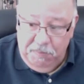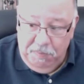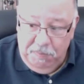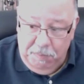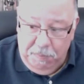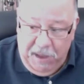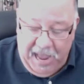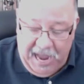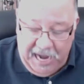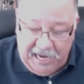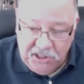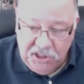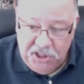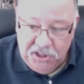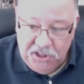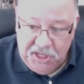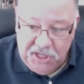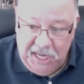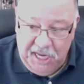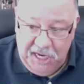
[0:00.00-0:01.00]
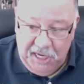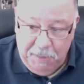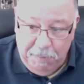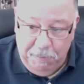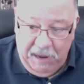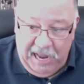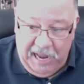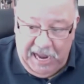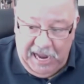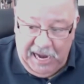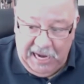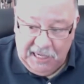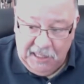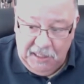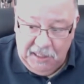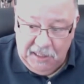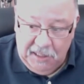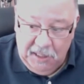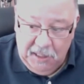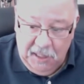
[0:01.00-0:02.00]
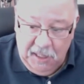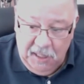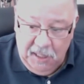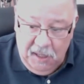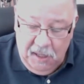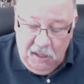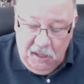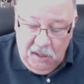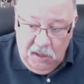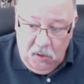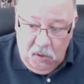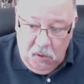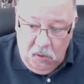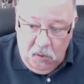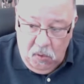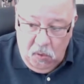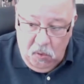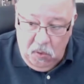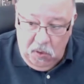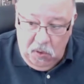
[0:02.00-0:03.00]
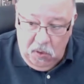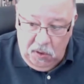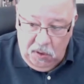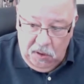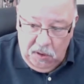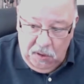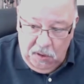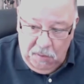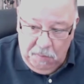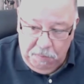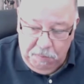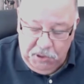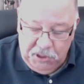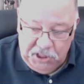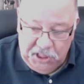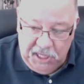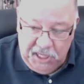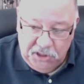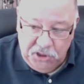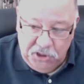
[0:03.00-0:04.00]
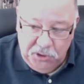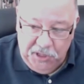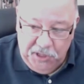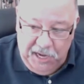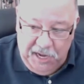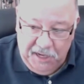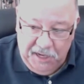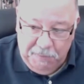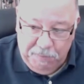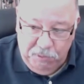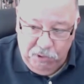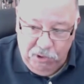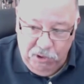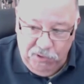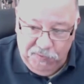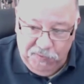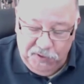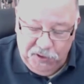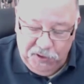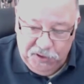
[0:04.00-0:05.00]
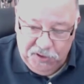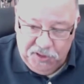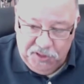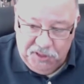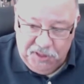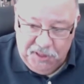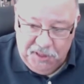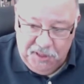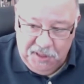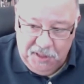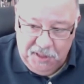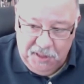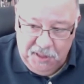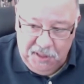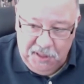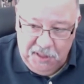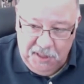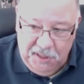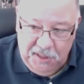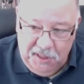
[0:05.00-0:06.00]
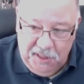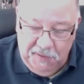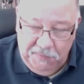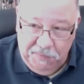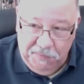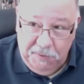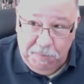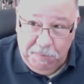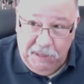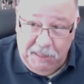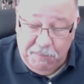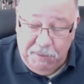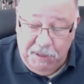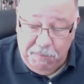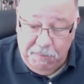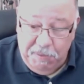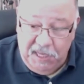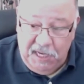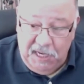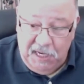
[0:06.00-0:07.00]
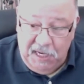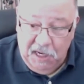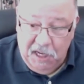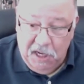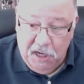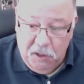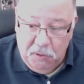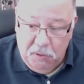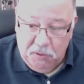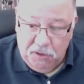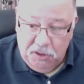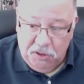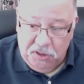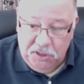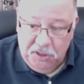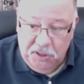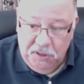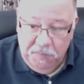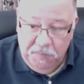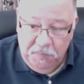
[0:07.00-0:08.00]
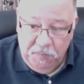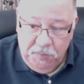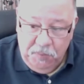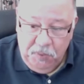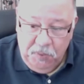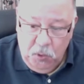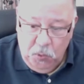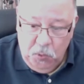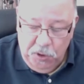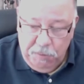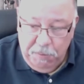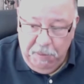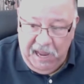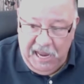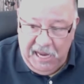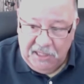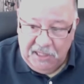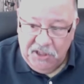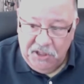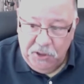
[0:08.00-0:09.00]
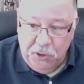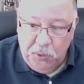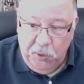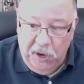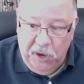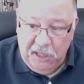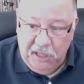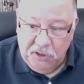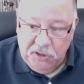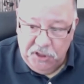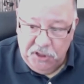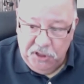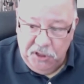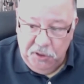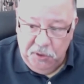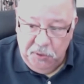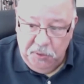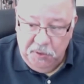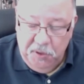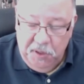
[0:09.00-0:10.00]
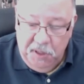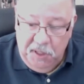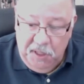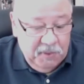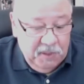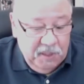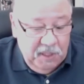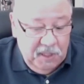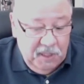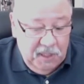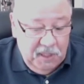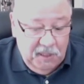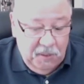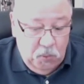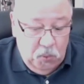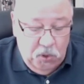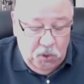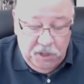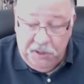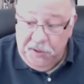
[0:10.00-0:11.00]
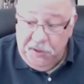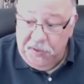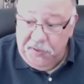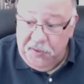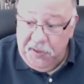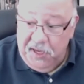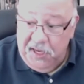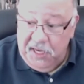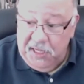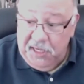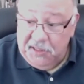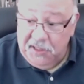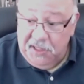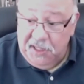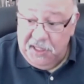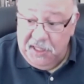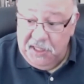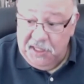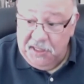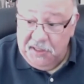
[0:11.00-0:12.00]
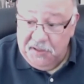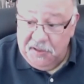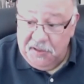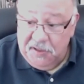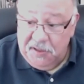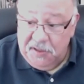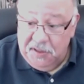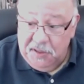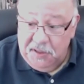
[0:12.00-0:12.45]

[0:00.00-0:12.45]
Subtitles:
packages kicked back, or potential non-approvals of the PPP loans with banks under round two. One of the things is